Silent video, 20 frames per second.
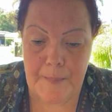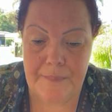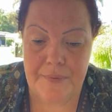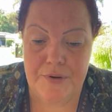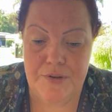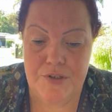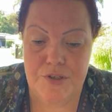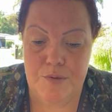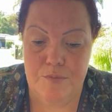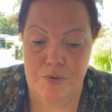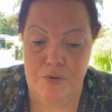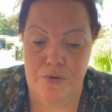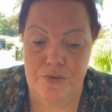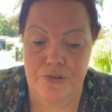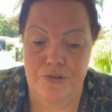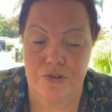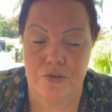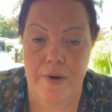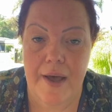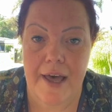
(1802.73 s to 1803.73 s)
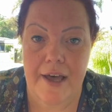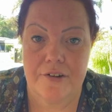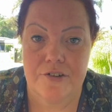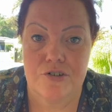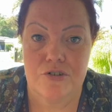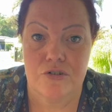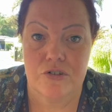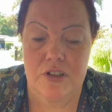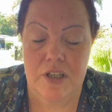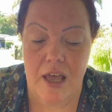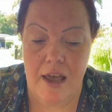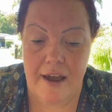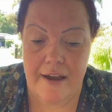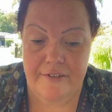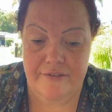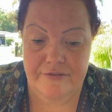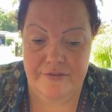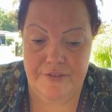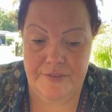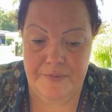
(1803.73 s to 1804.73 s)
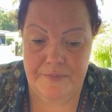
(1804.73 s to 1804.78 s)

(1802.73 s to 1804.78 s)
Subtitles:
principle throughout your life.